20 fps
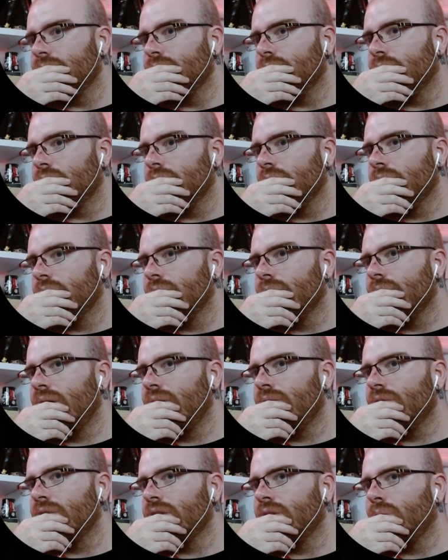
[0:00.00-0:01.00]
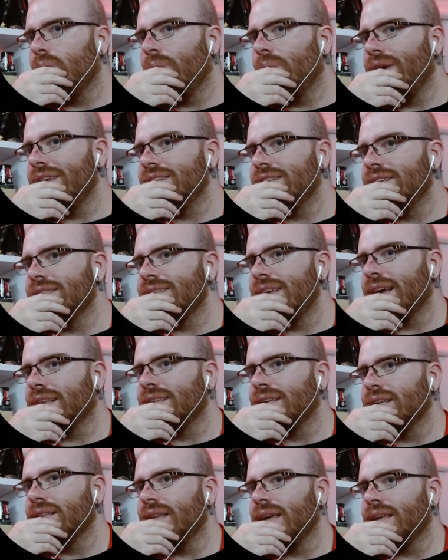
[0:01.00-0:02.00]
look. Even the way she's
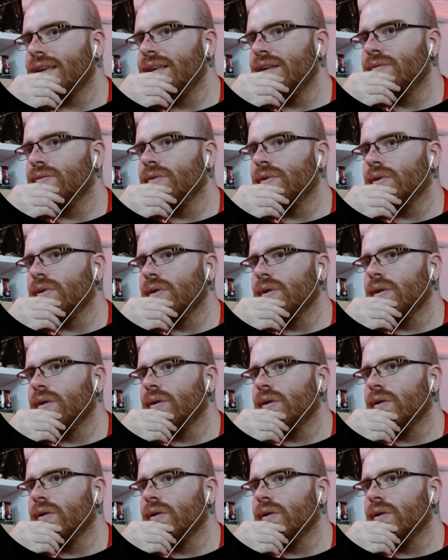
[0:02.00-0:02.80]
acting, like evil.